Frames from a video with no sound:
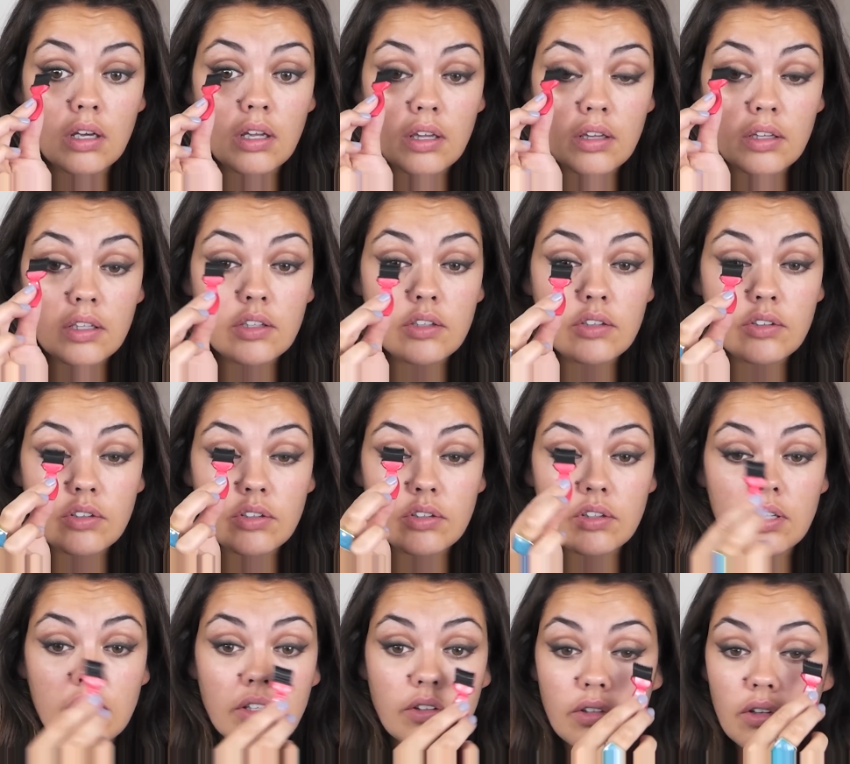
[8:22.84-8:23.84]
I think
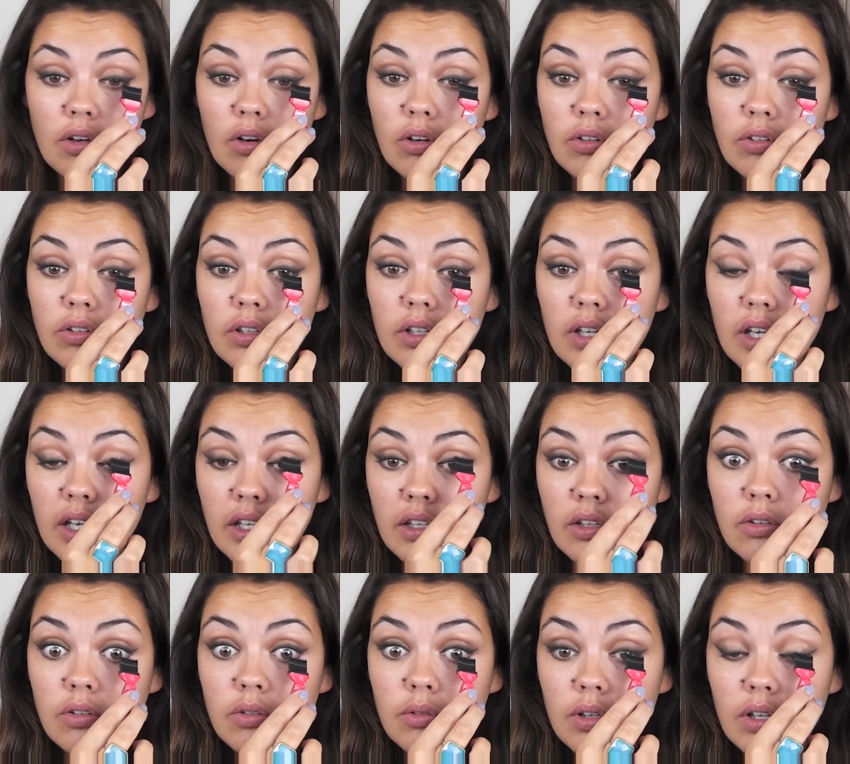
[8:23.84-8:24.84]
it's odd getting
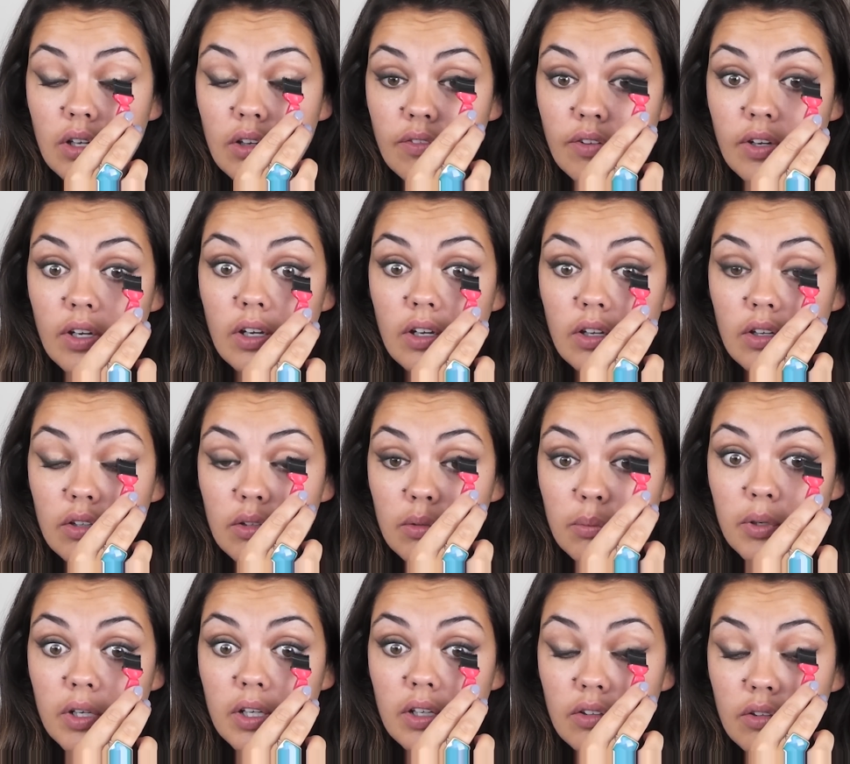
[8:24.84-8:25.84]
used to it at first,
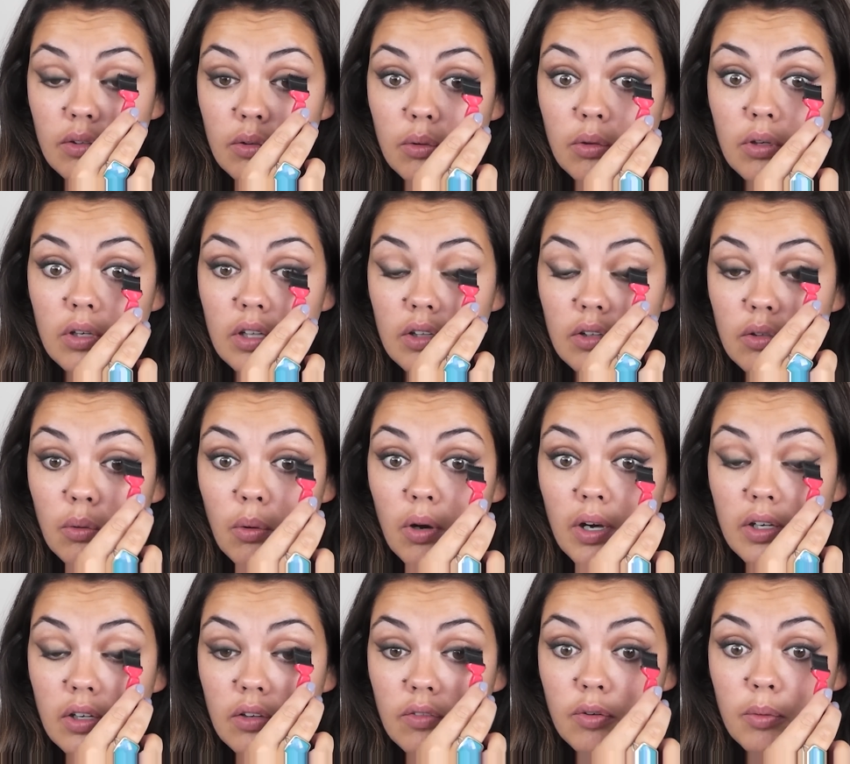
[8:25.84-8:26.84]
but it's
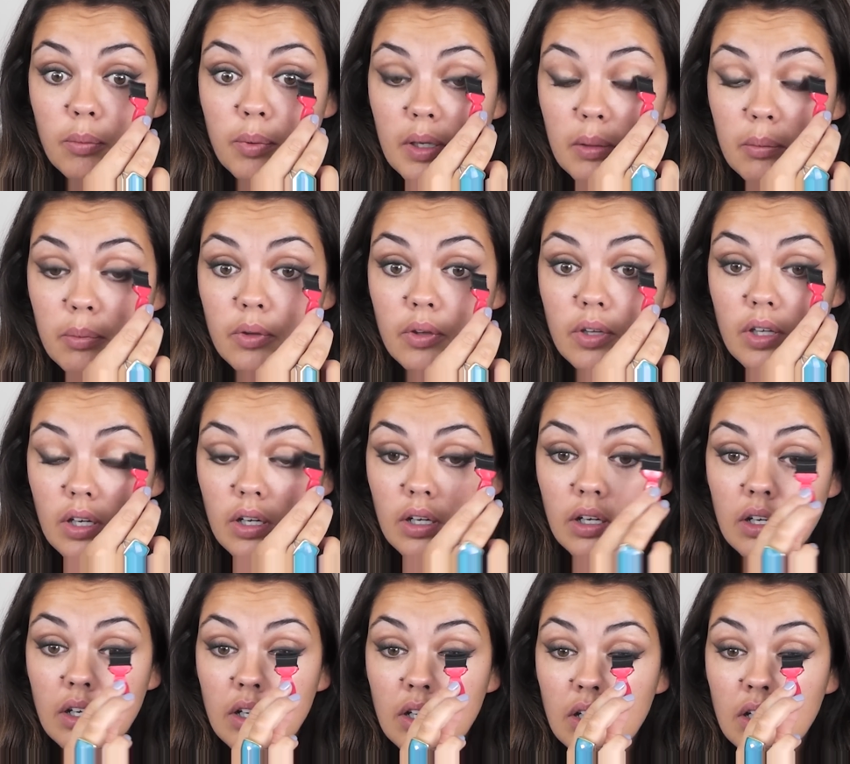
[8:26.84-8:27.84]
quite good for people
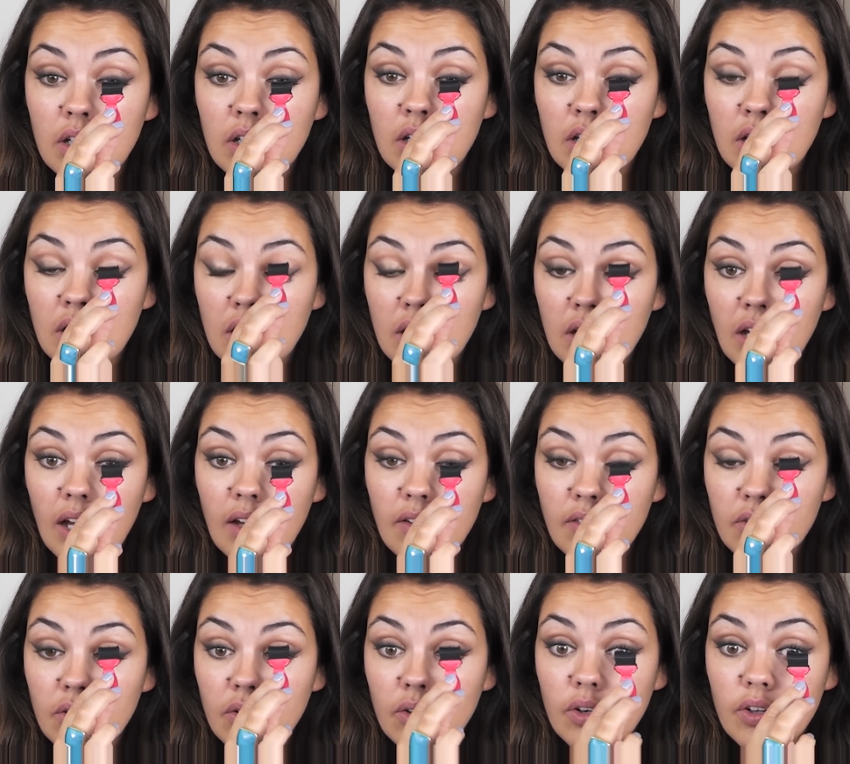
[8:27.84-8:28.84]
that
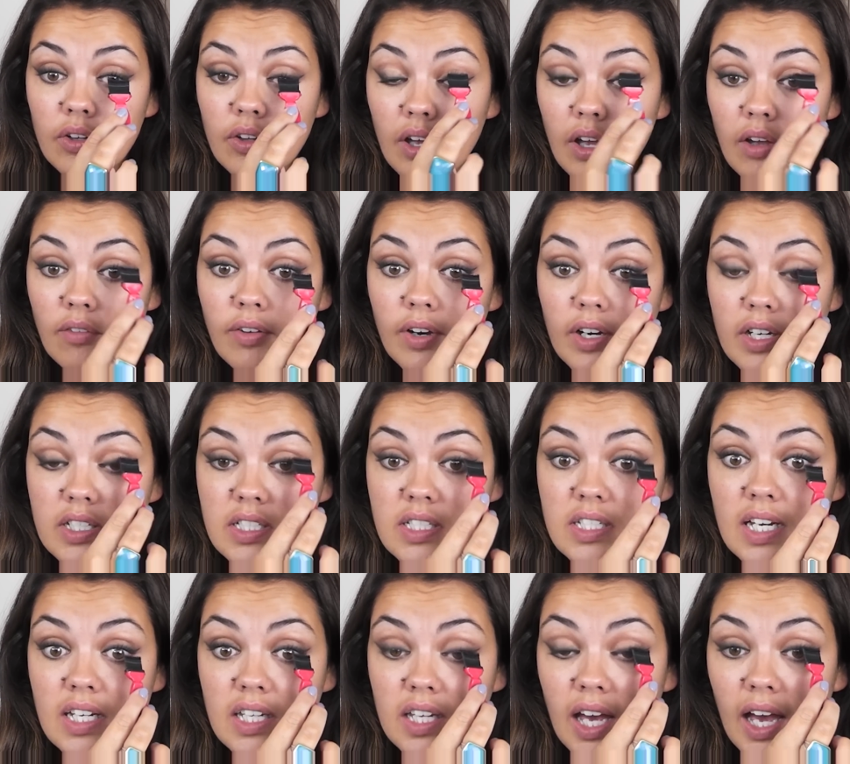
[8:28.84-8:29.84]
haven't got a very
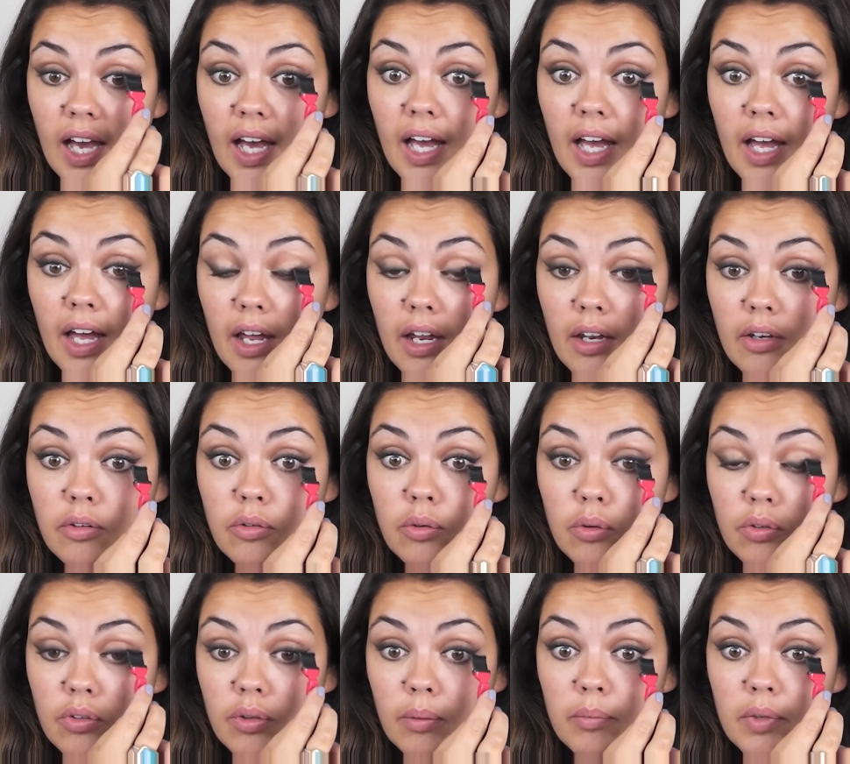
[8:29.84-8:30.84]
steady hand
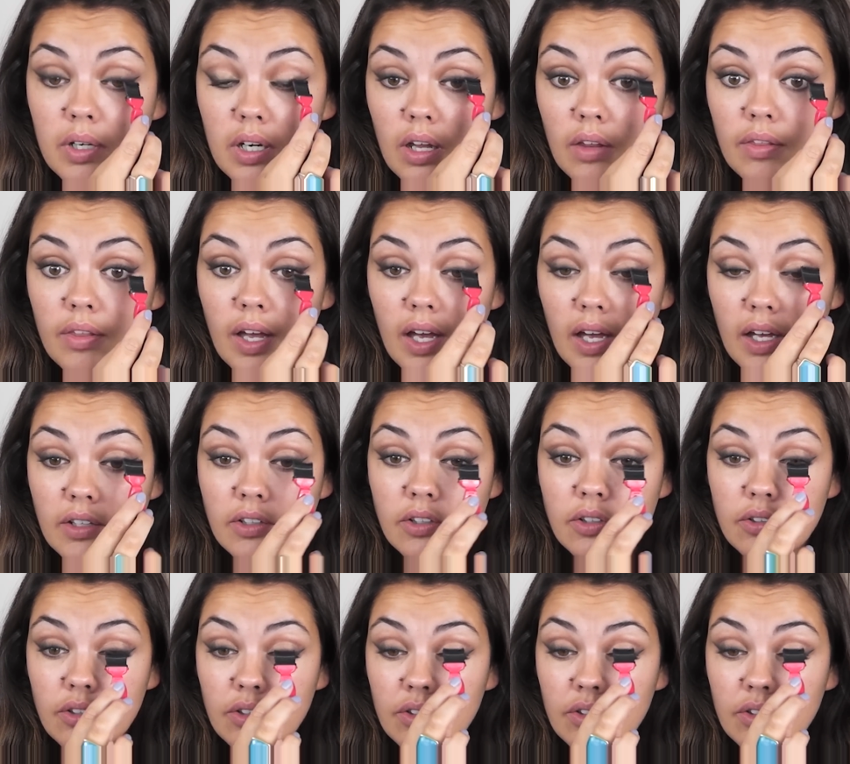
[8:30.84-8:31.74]
or something like that, and